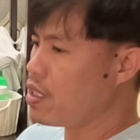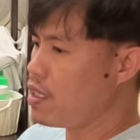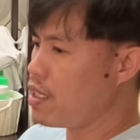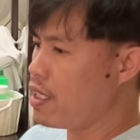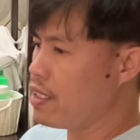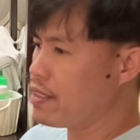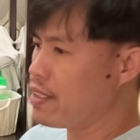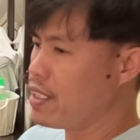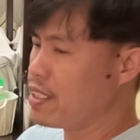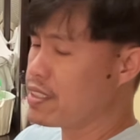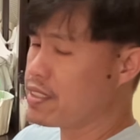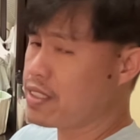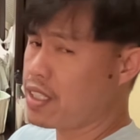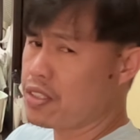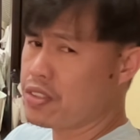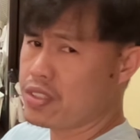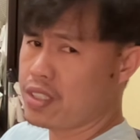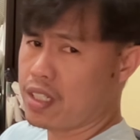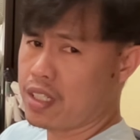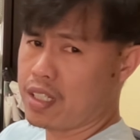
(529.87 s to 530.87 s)
at least
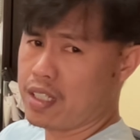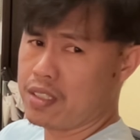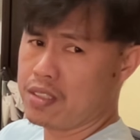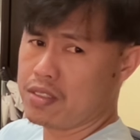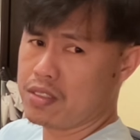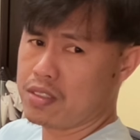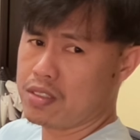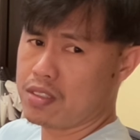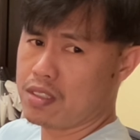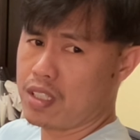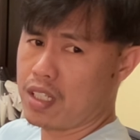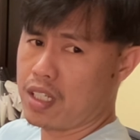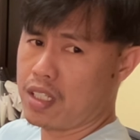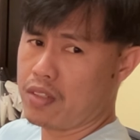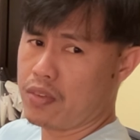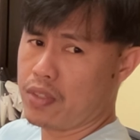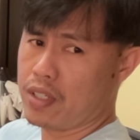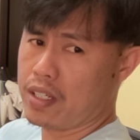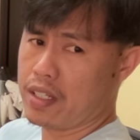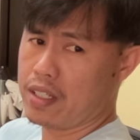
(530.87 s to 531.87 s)
ten seconds, then
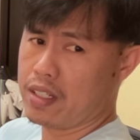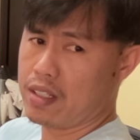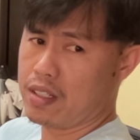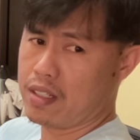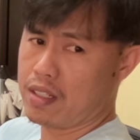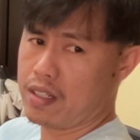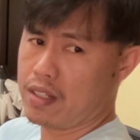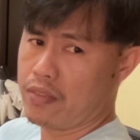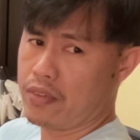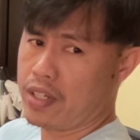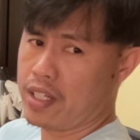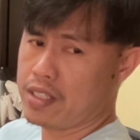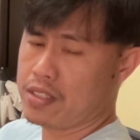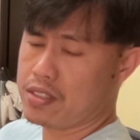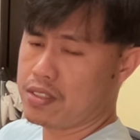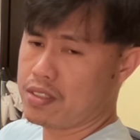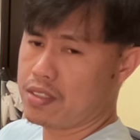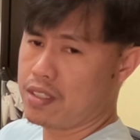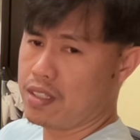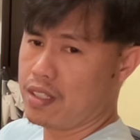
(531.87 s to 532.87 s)
re
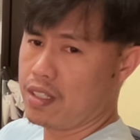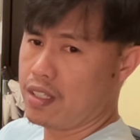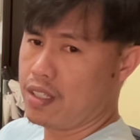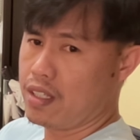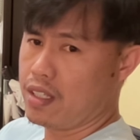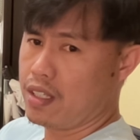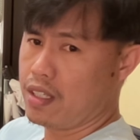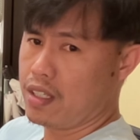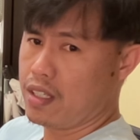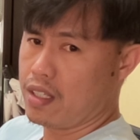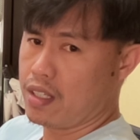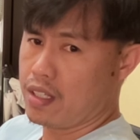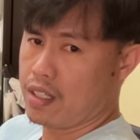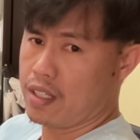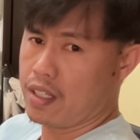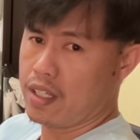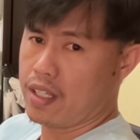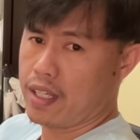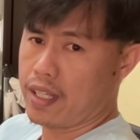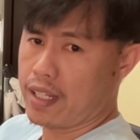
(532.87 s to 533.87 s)
rest.
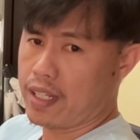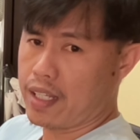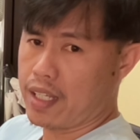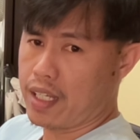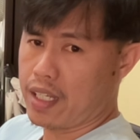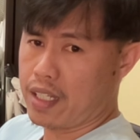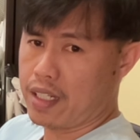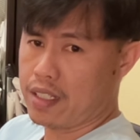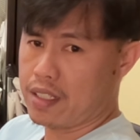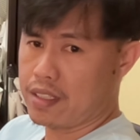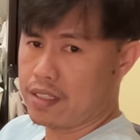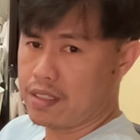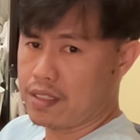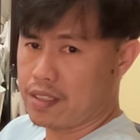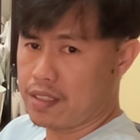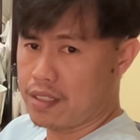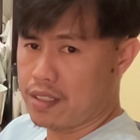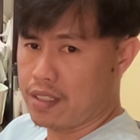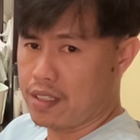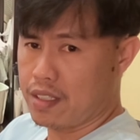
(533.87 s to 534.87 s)
And then,
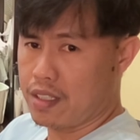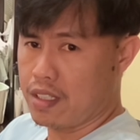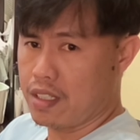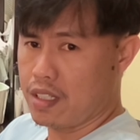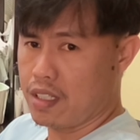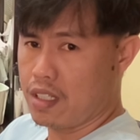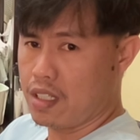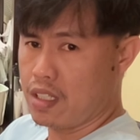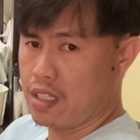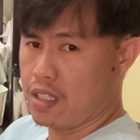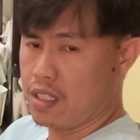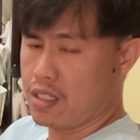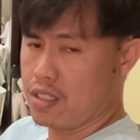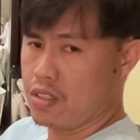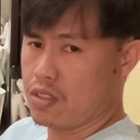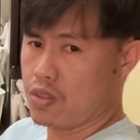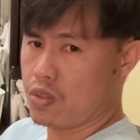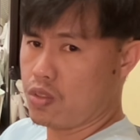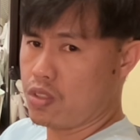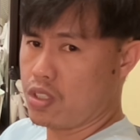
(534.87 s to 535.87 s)

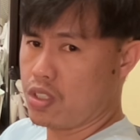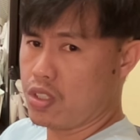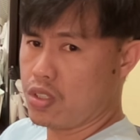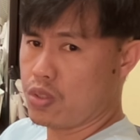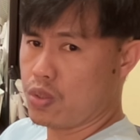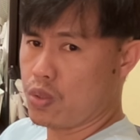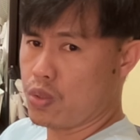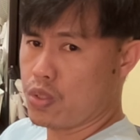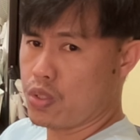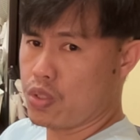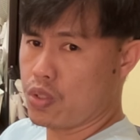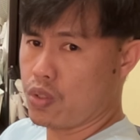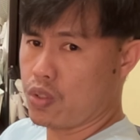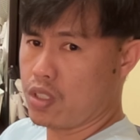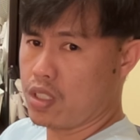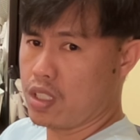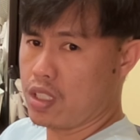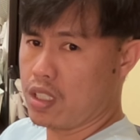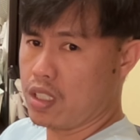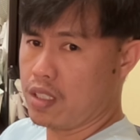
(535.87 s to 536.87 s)
so this is also
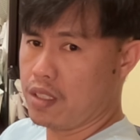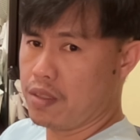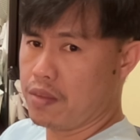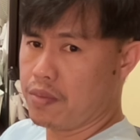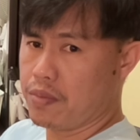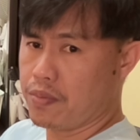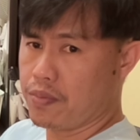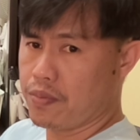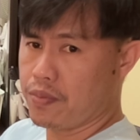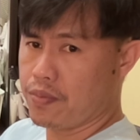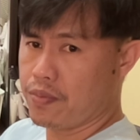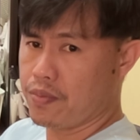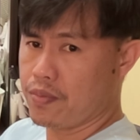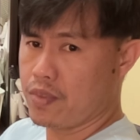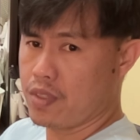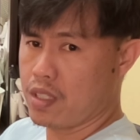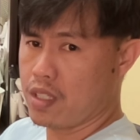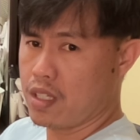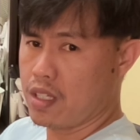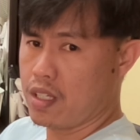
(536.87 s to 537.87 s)
the
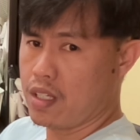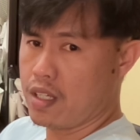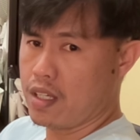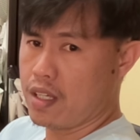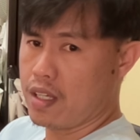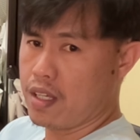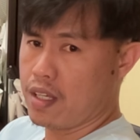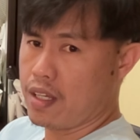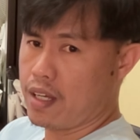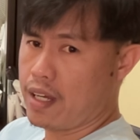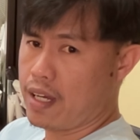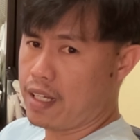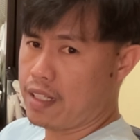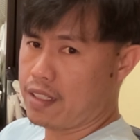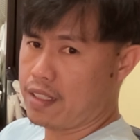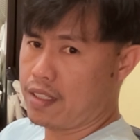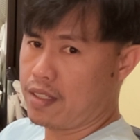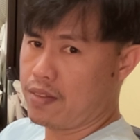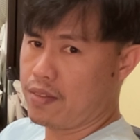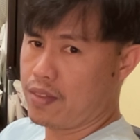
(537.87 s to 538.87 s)

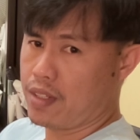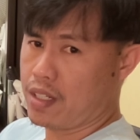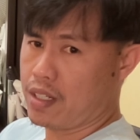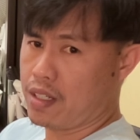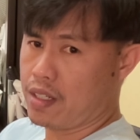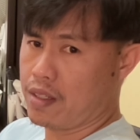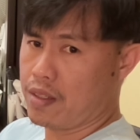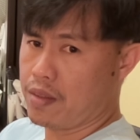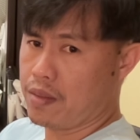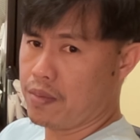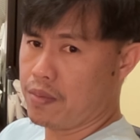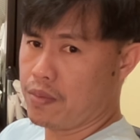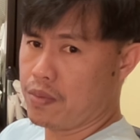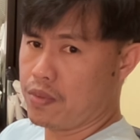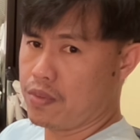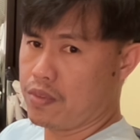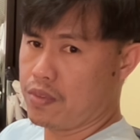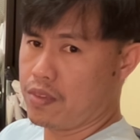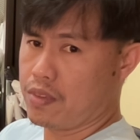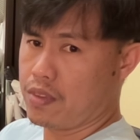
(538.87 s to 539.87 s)
active, um,
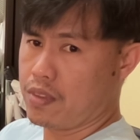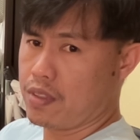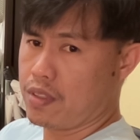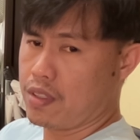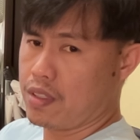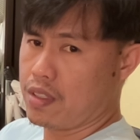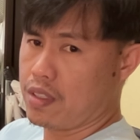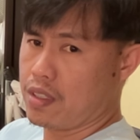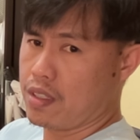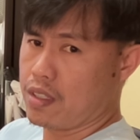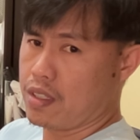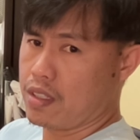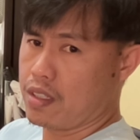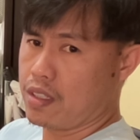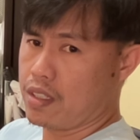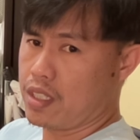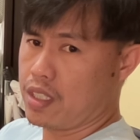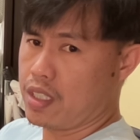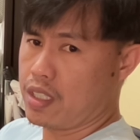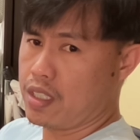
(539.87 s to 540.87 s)

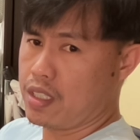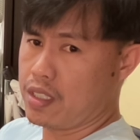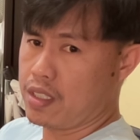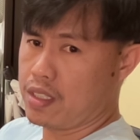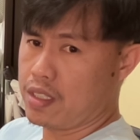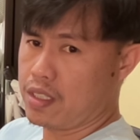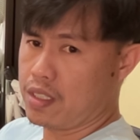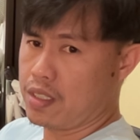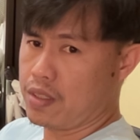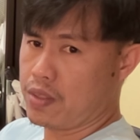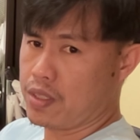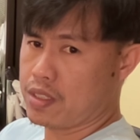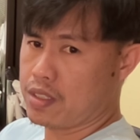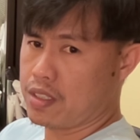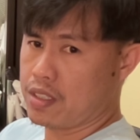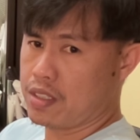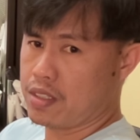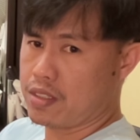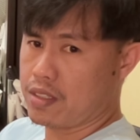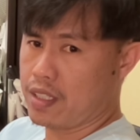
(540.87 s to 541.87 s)
the what's
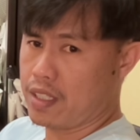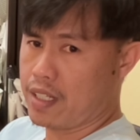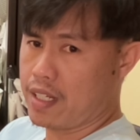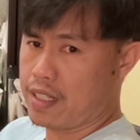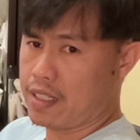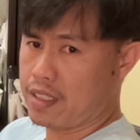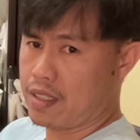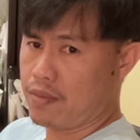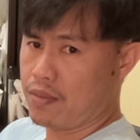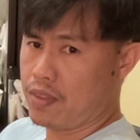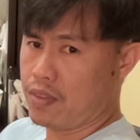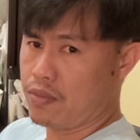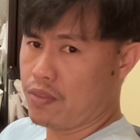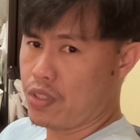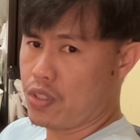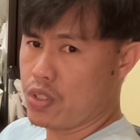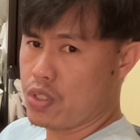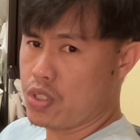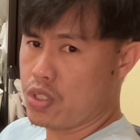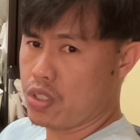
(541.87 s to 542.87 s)
this the active
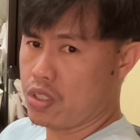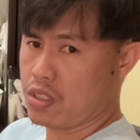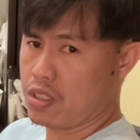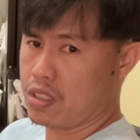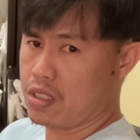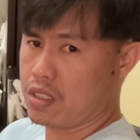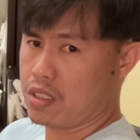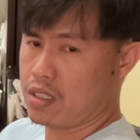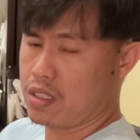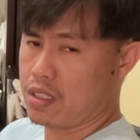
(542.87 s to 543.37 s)
inversion,